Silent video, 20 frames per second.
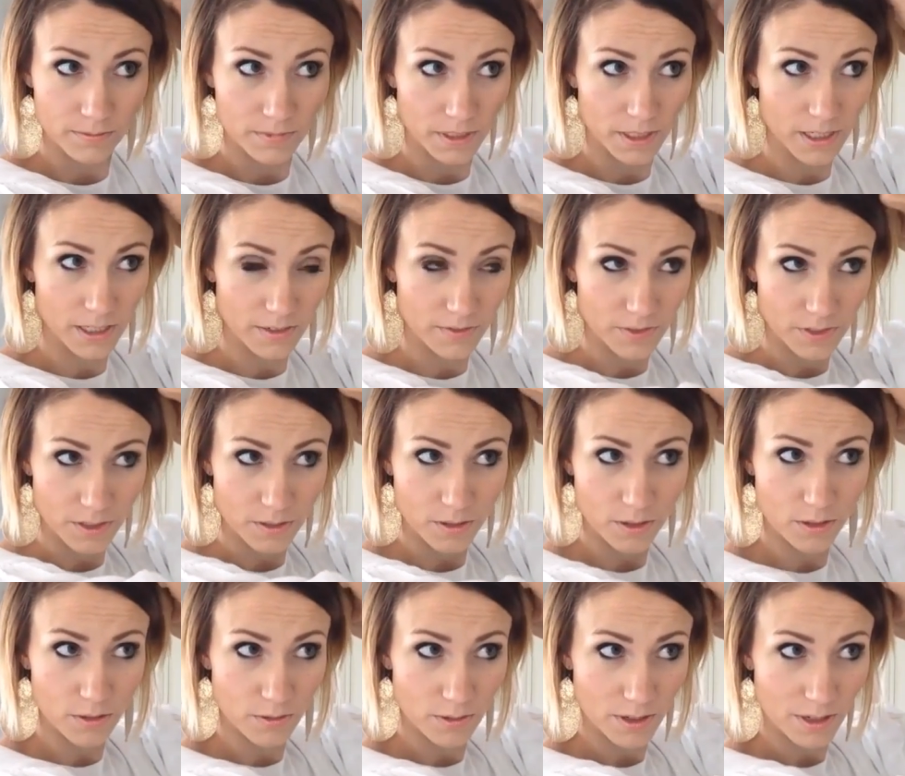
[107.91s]
I'm going to have to
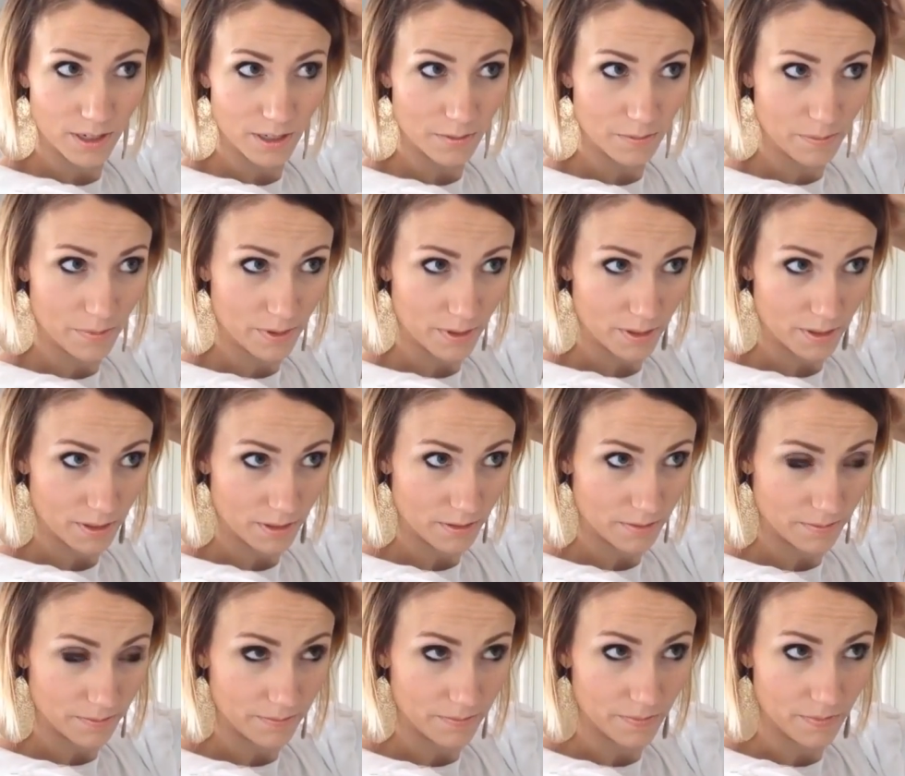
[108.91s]
go up the
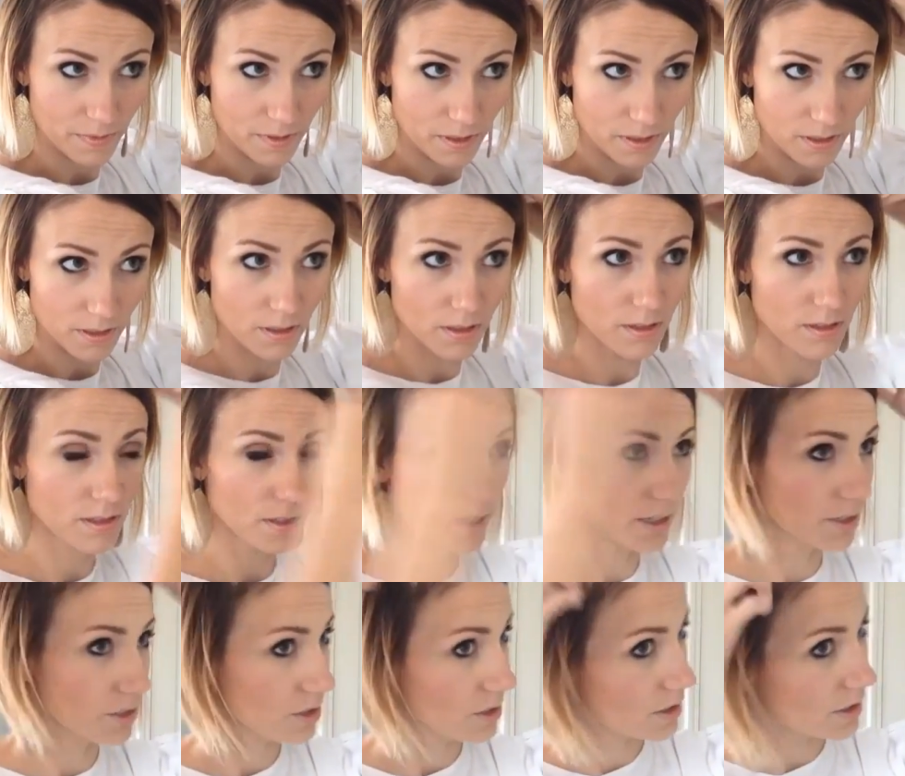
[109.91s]

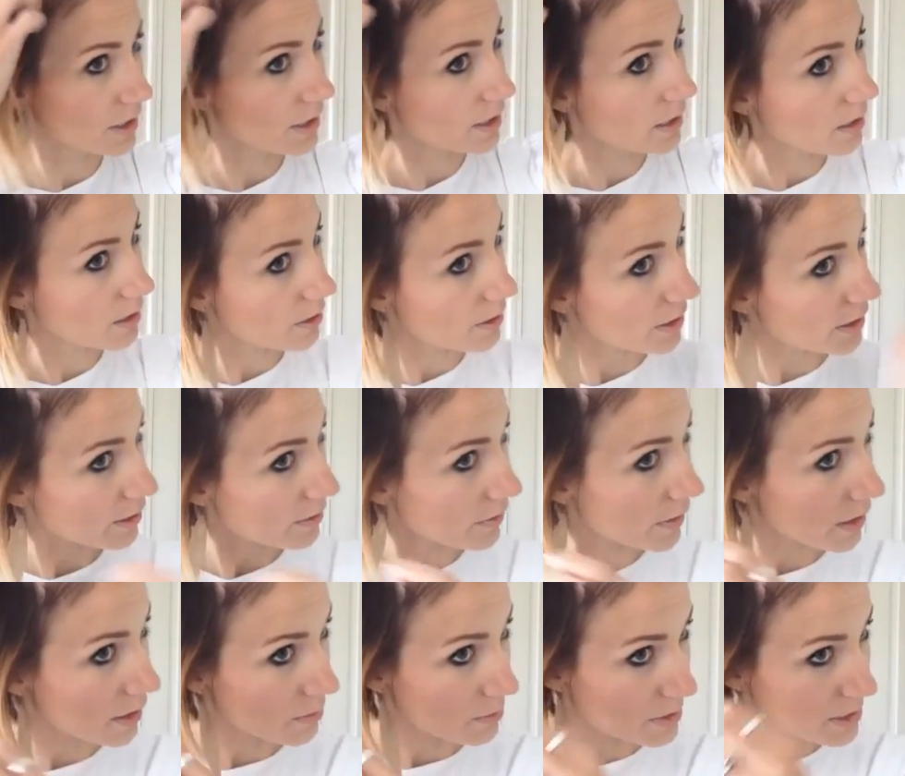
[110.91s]
section to get it. Okay, and
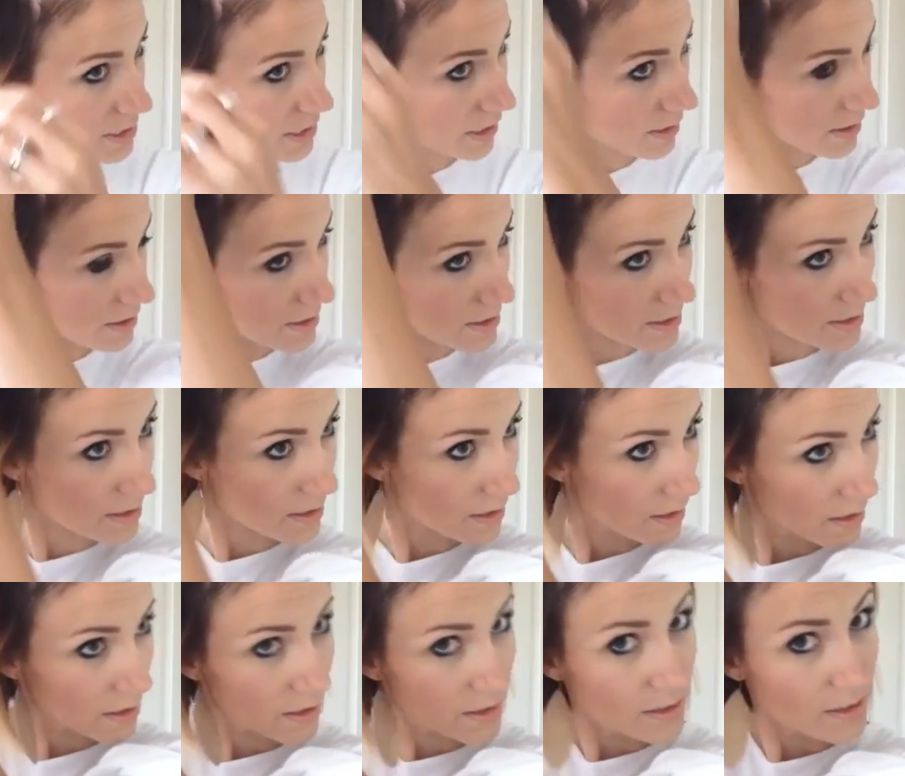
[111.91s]
then I'm going to take this
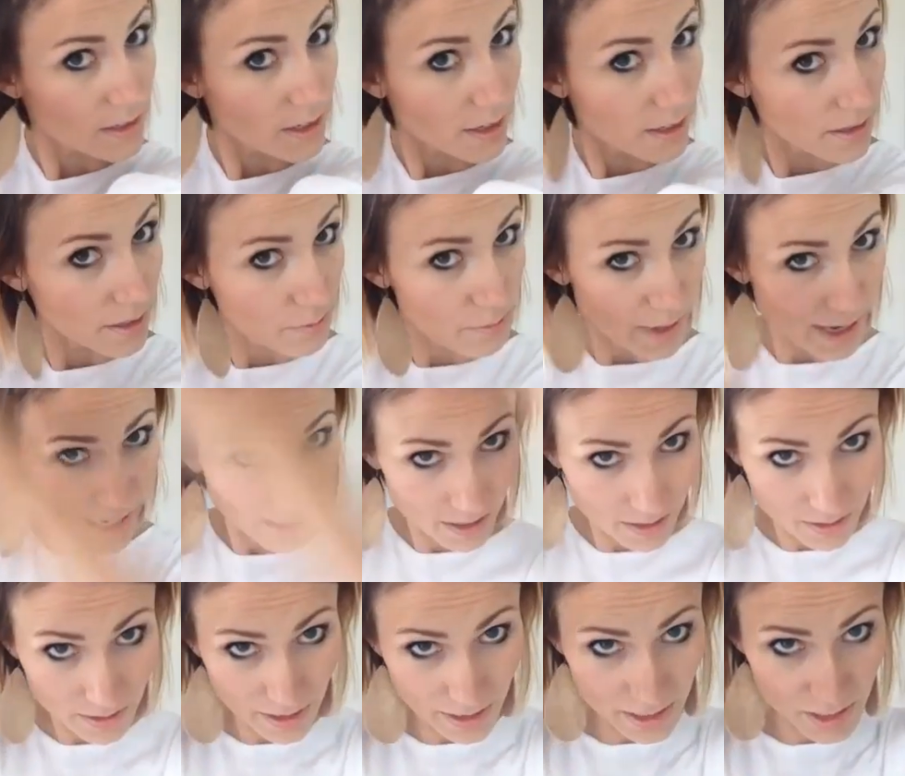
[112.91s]
the
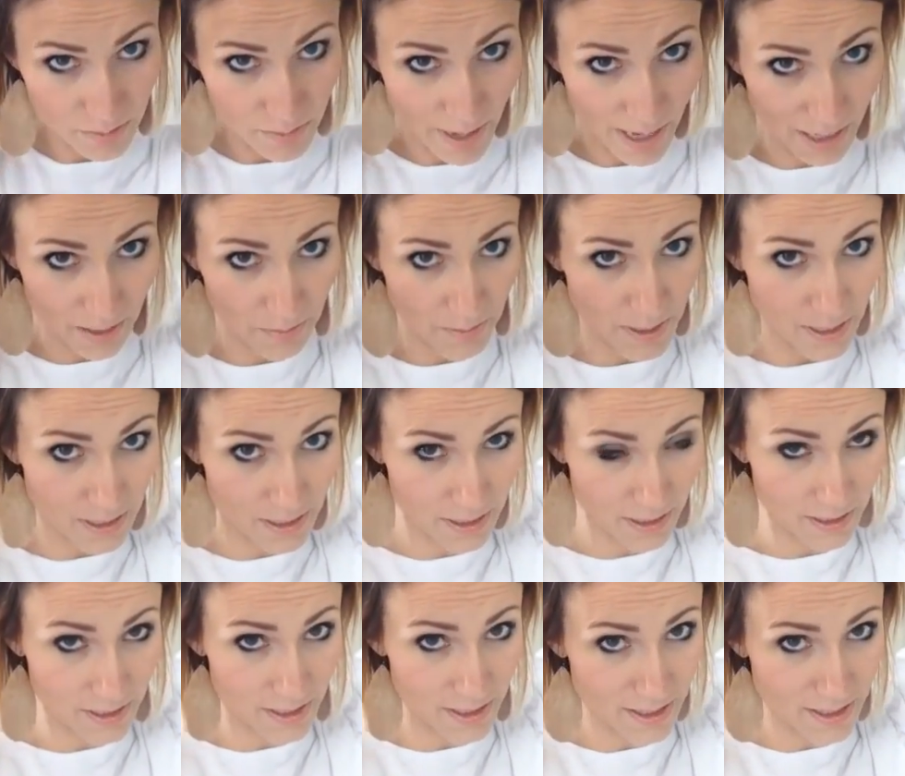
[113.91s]
next back piece,
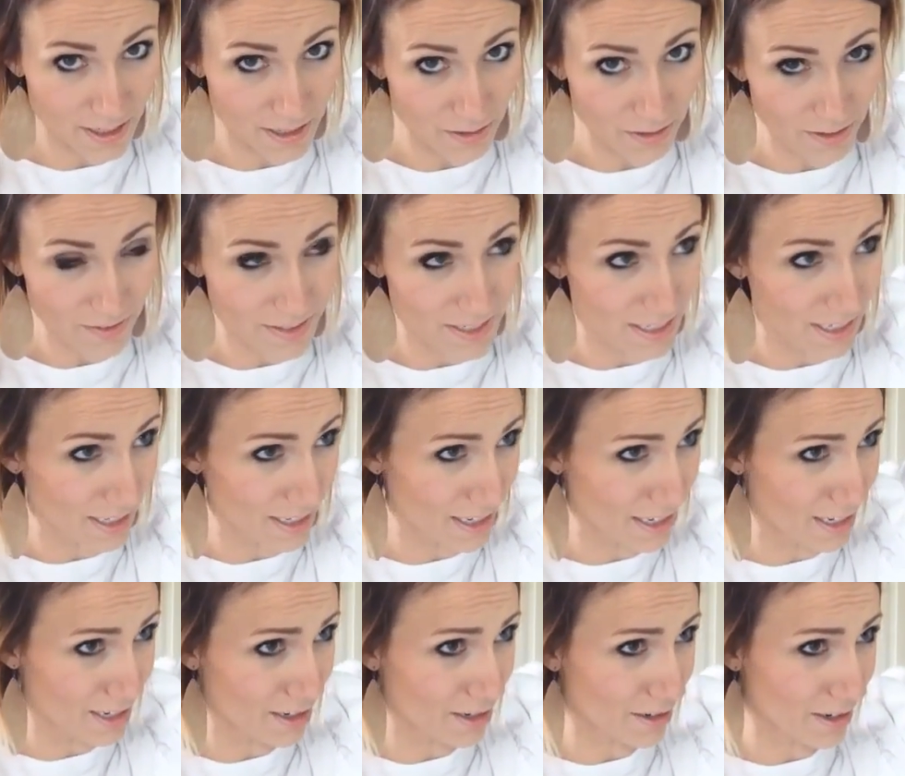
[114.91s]
and since I don't have a ton of
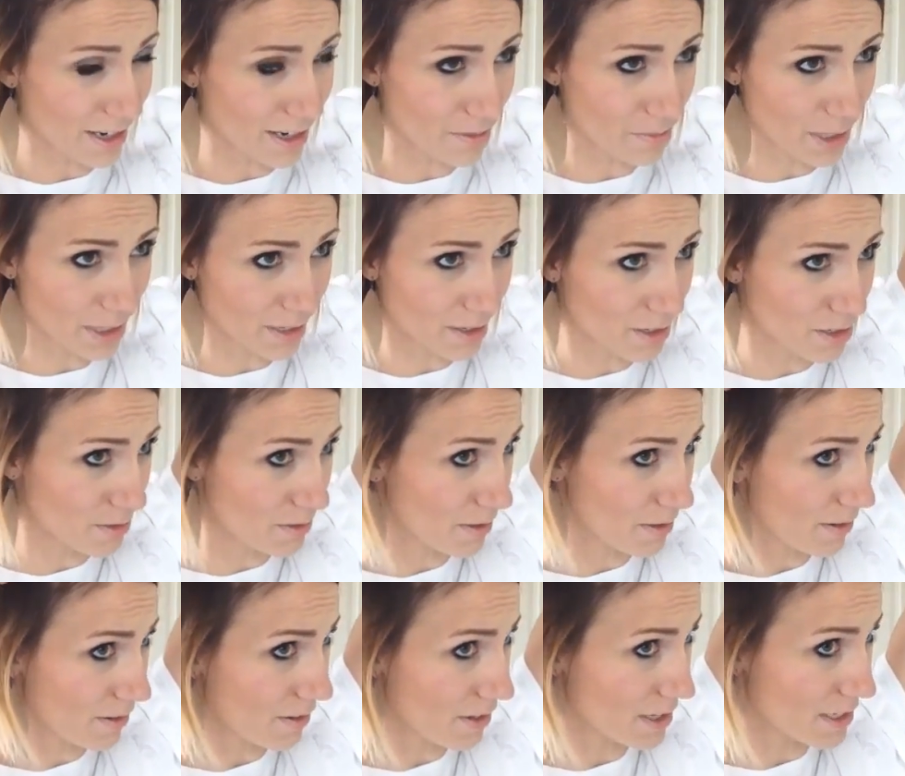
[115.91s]
hair, I'm not going to do
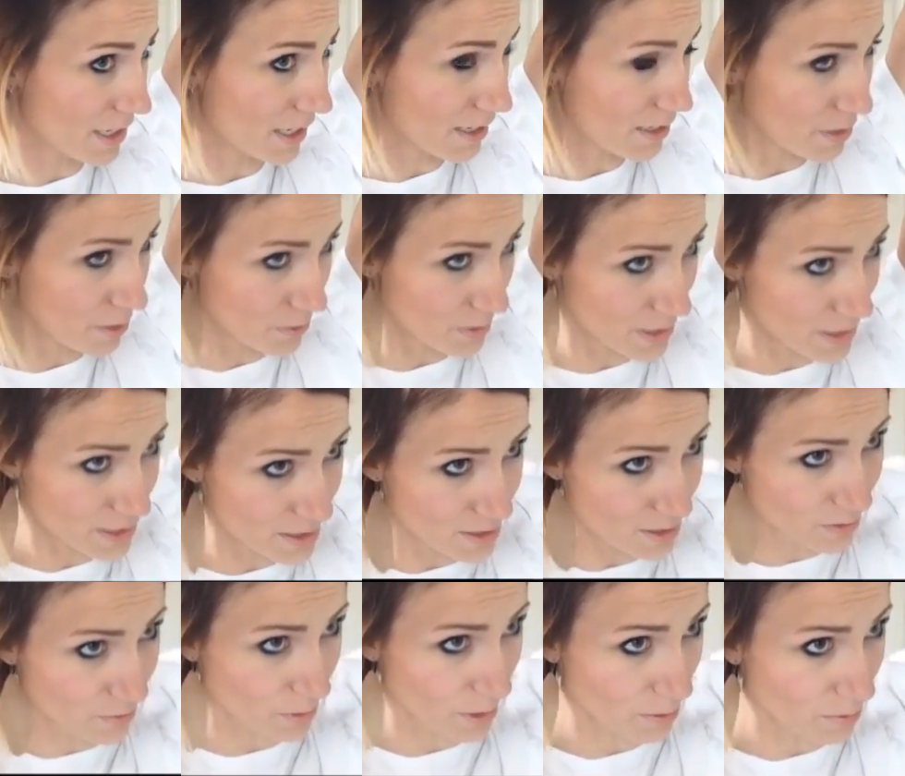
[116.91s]
a ton of
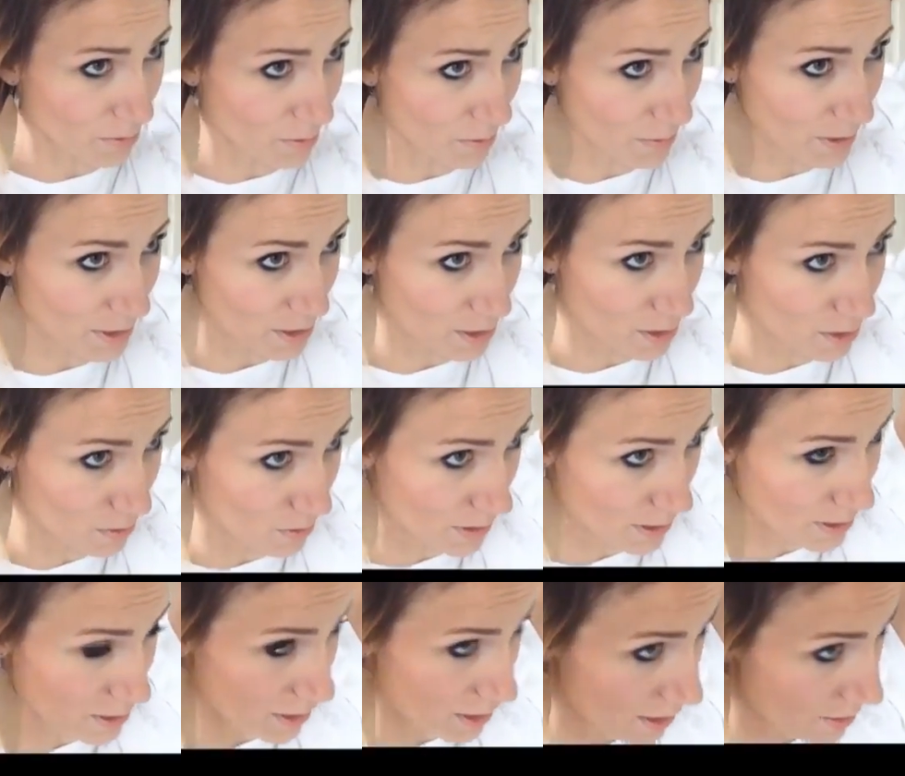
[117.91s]
twists, so probably 2
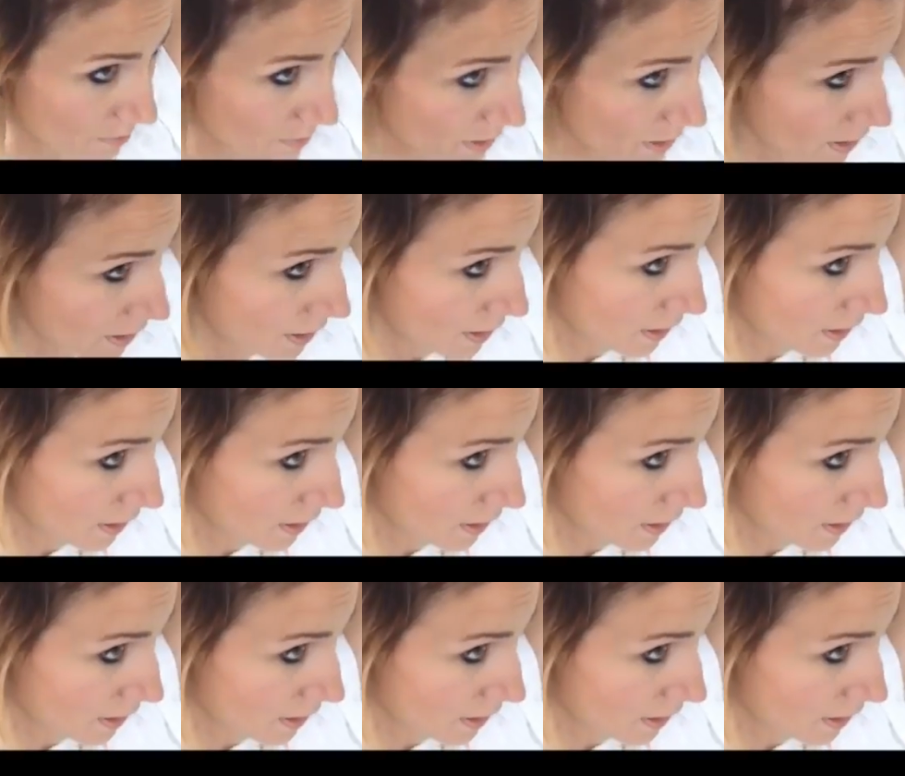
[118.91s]
on top